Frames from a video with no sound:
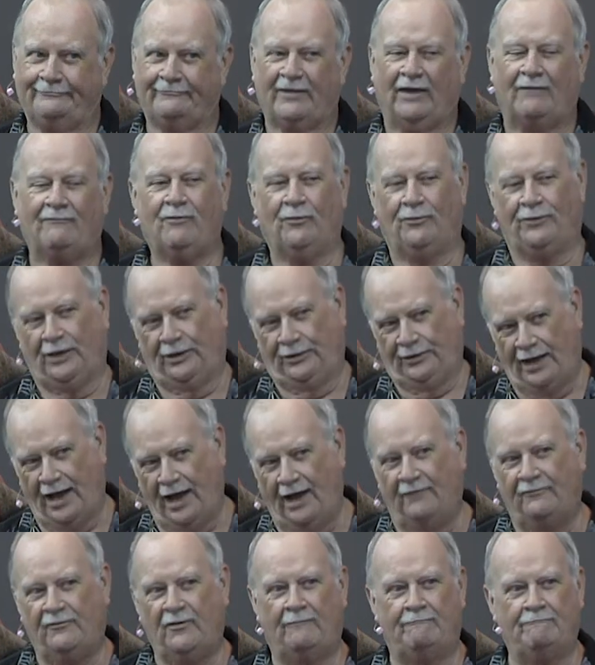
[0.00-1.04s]
For the
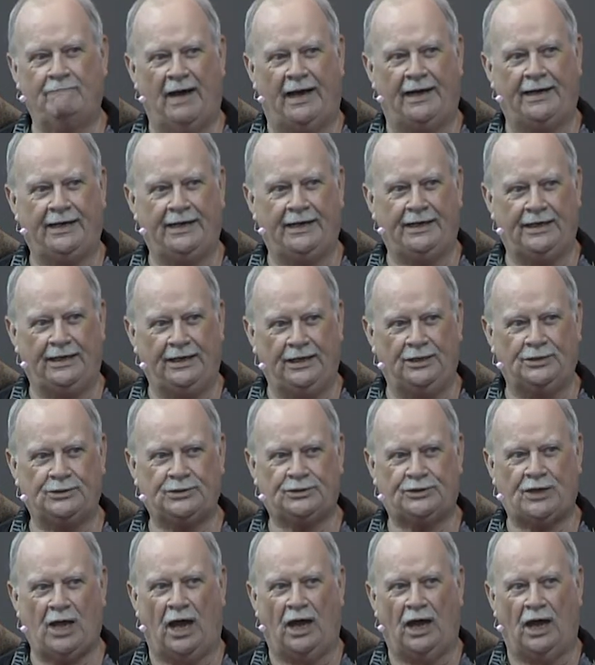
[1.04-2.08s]
love of money
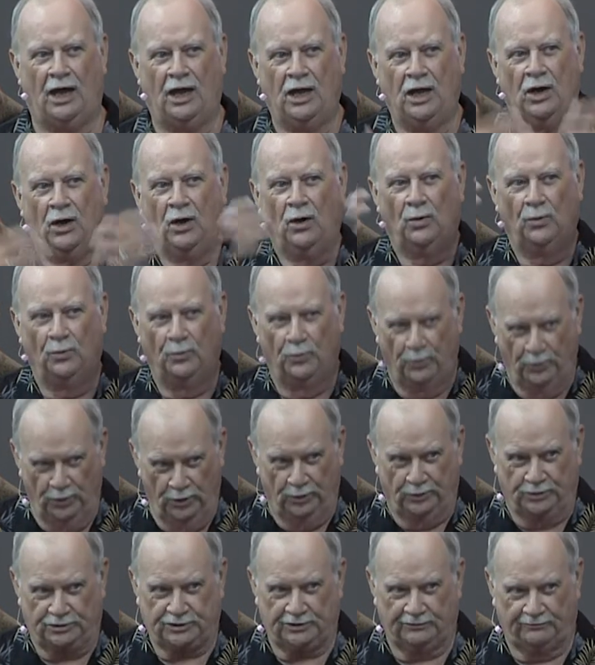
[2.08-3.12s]
is the
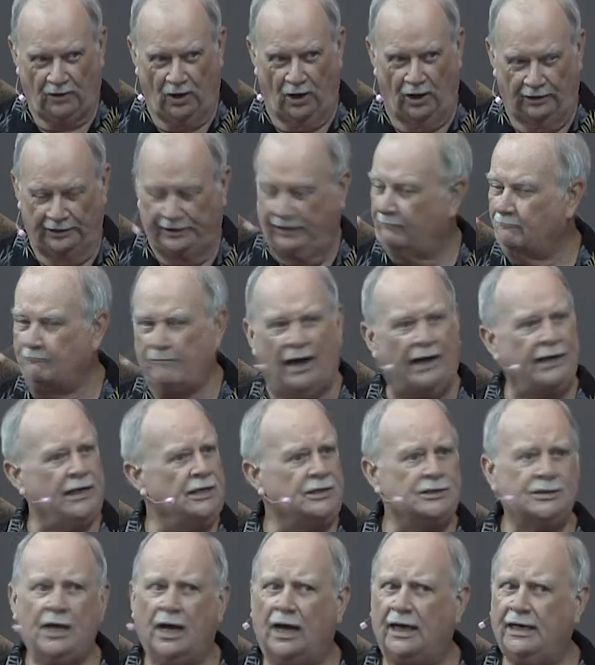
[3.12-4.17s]
root of all evil.
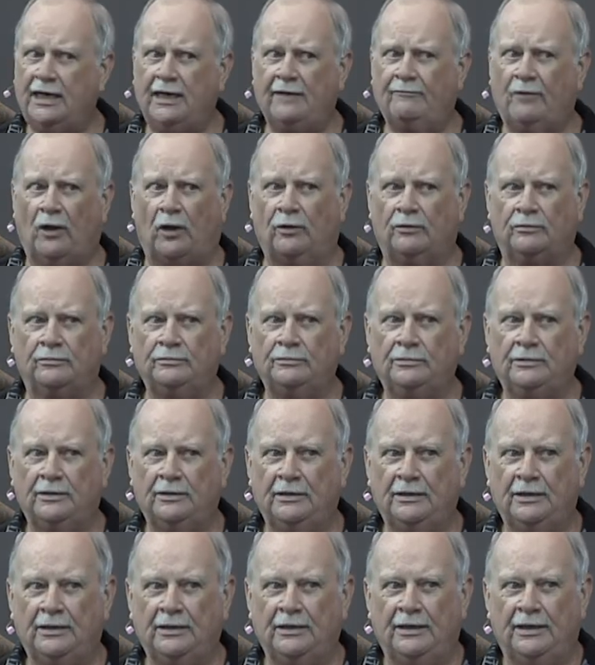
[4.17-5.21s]
Money's not evil,
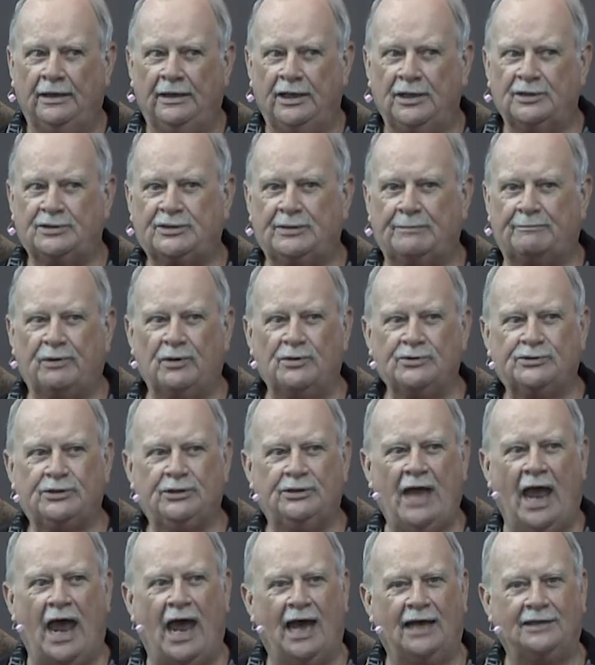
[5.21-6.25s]
it's the person
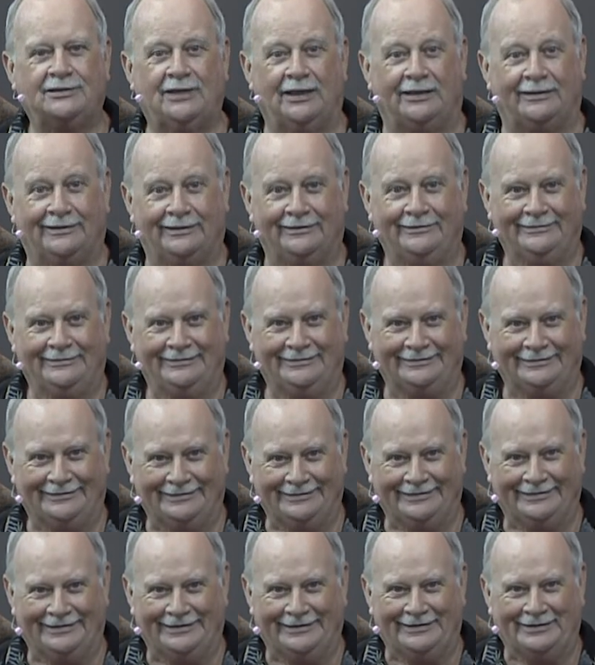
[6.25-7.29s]
has it.
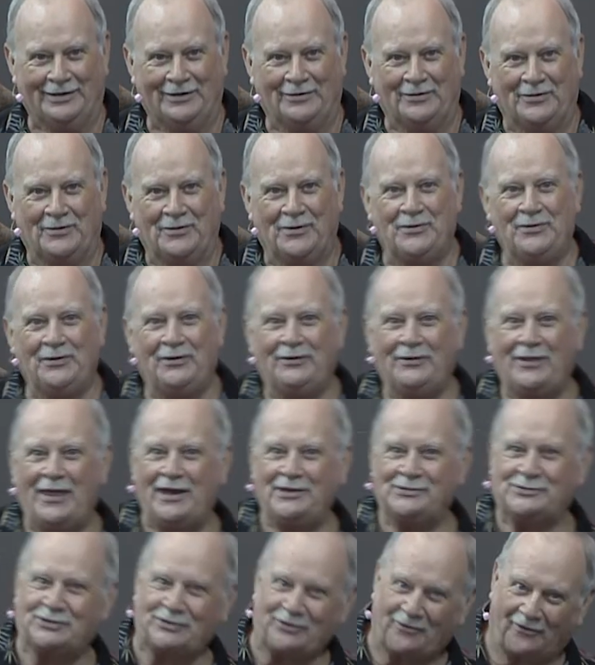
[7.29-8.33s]
Who do
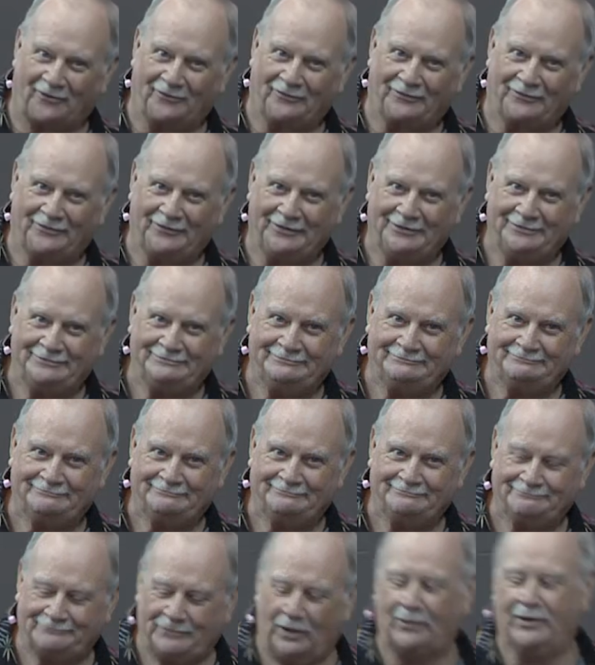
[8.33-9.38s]
they serve?
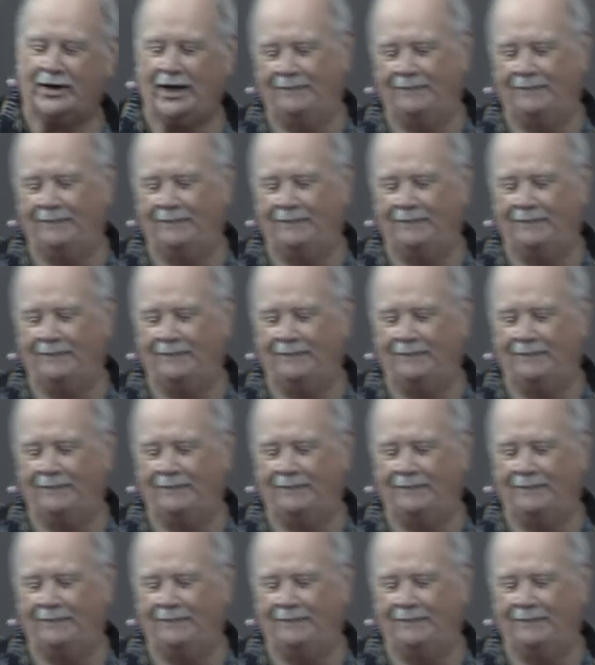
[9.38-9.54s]
Okay,